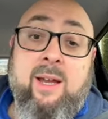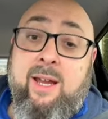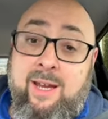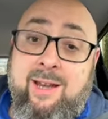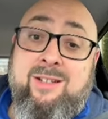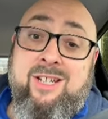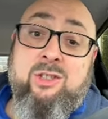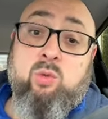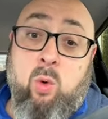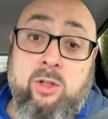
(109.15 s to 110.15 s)
it
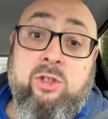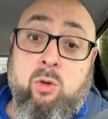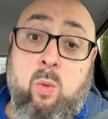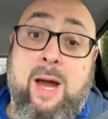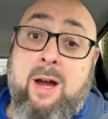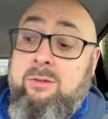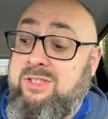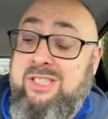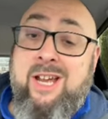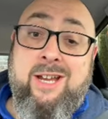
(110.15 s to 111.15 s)
is worth your while
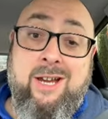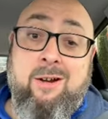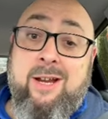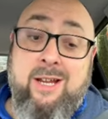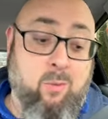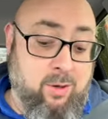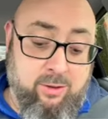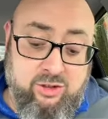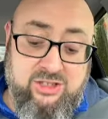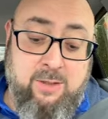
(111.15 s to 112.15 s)
to get here and get one of
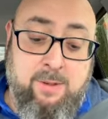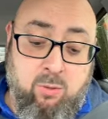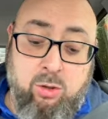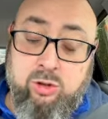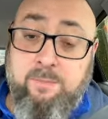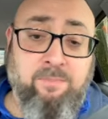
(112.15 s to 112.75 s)
those cinnamon rolls.